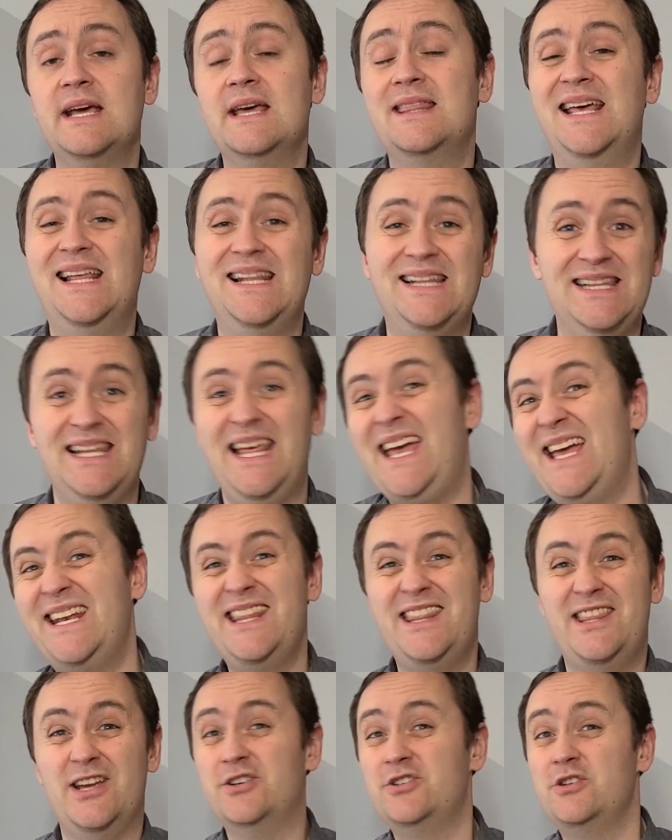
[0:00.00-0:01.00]
that
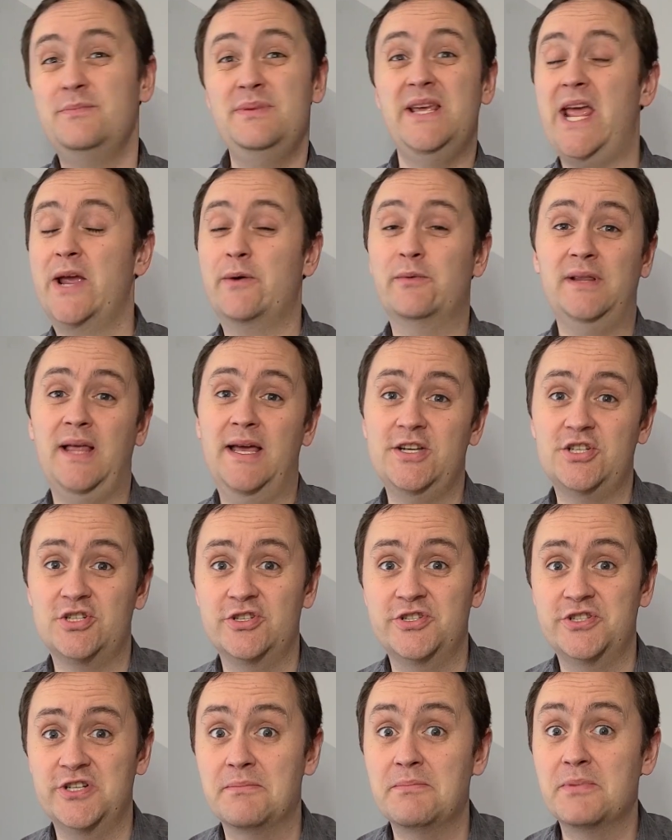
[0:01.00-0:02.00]
led there to be a
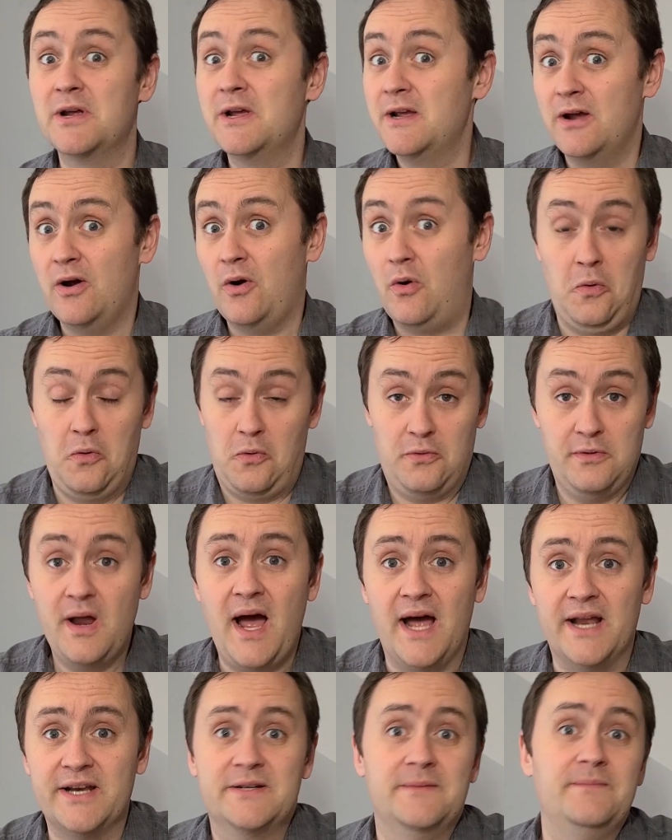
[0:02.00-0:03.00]
relationship or
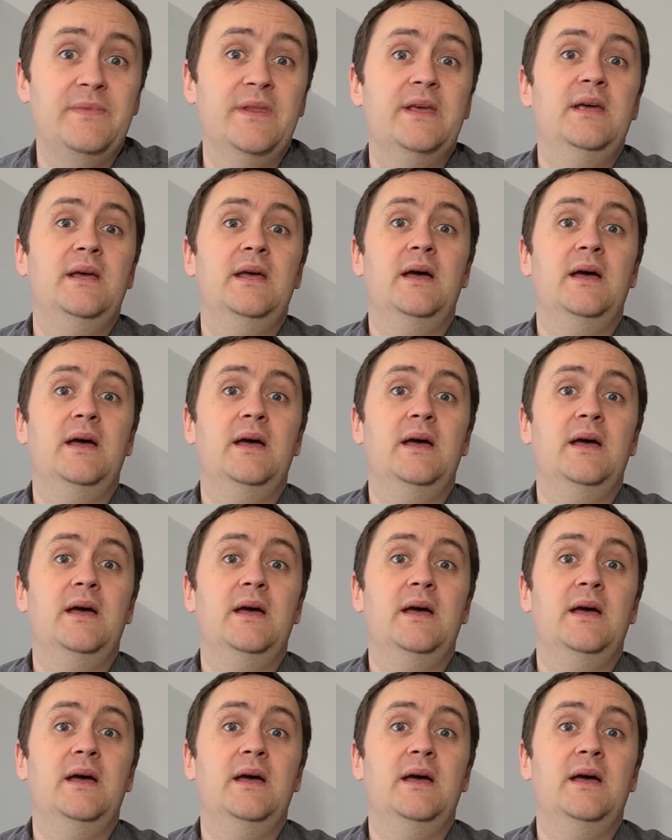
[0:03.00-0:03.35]
not?